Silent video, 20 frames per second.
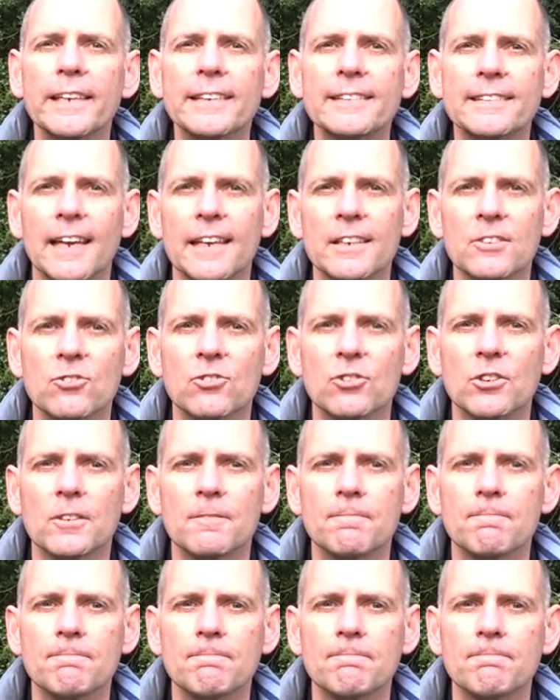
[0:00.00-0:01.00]

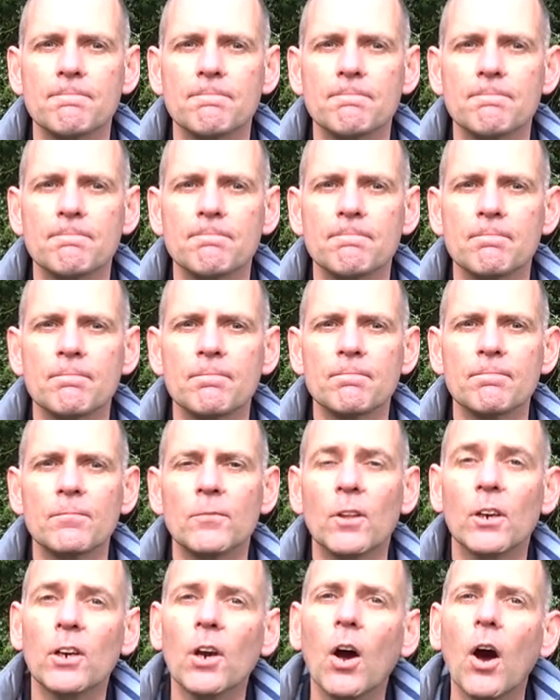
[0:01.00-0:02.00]
intention
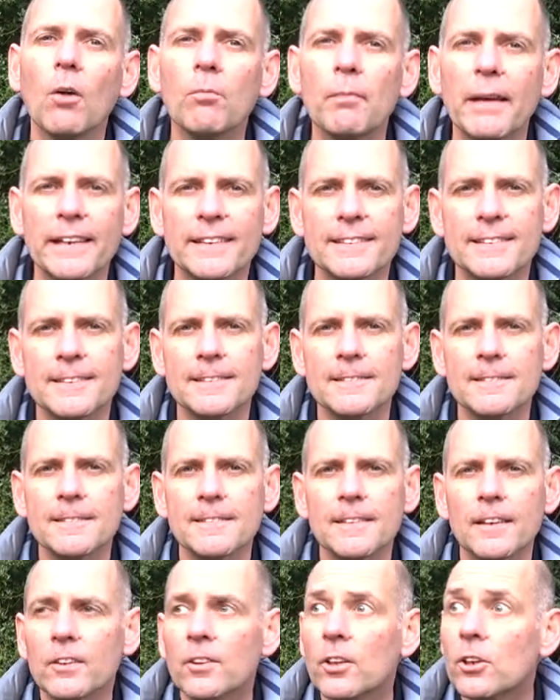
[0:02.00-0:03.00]
the comment,
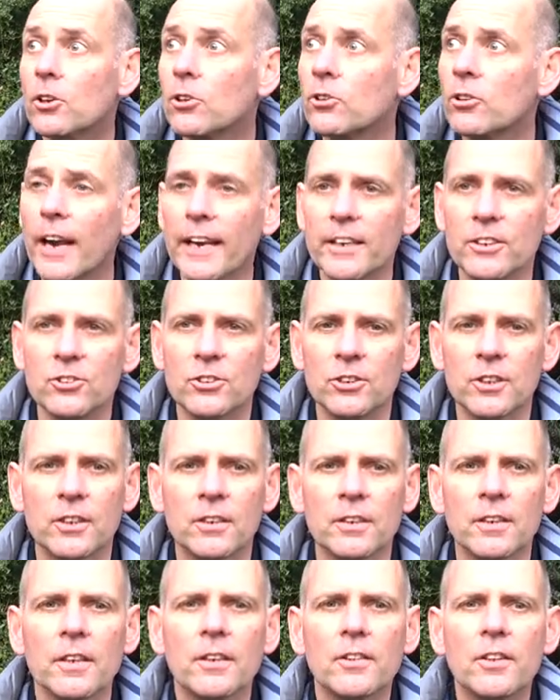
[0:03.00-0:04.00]
the correction,
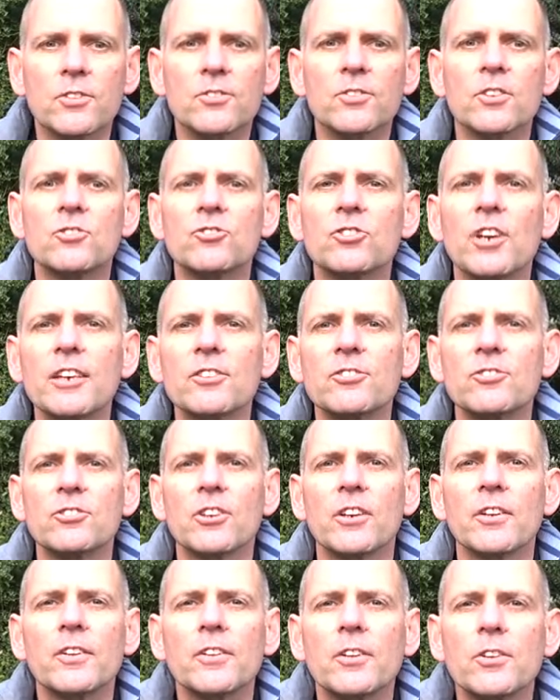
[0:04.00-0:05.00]
the
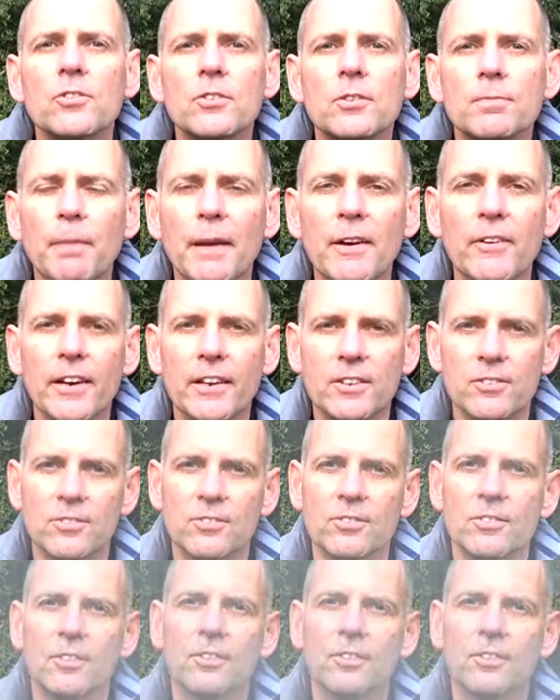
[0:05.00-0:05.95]
suggestion, the spirit's